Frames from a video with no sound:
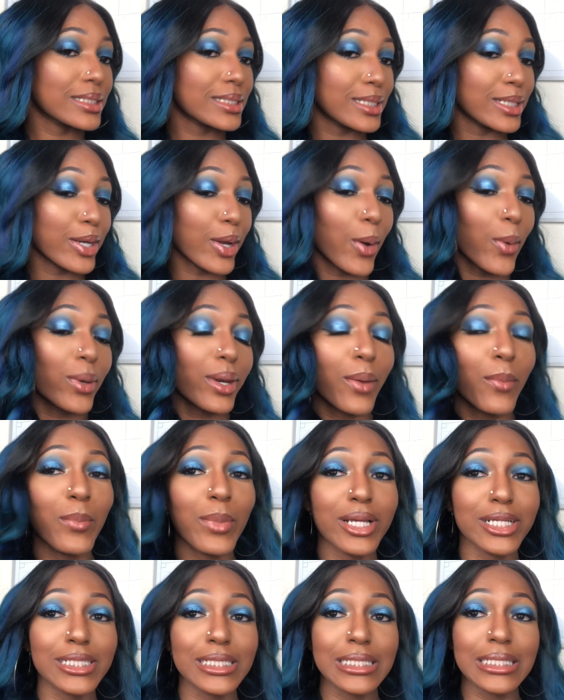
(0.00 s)
you know,
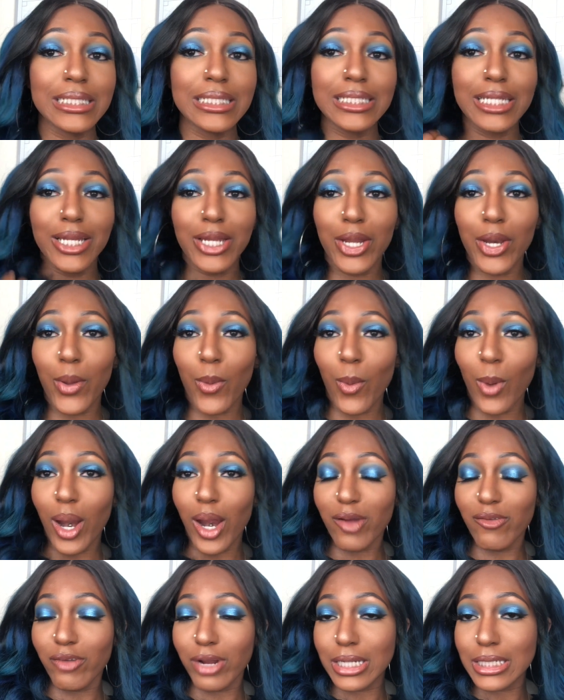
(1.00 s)
dimensions in it or
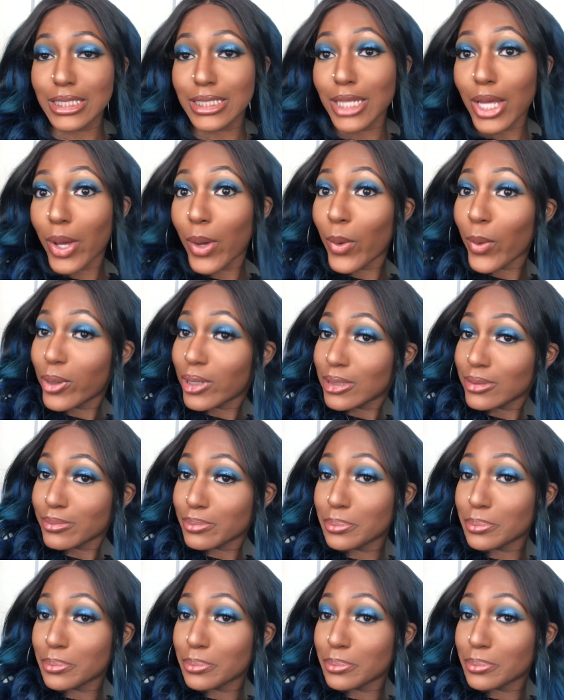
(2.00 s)
whatever. So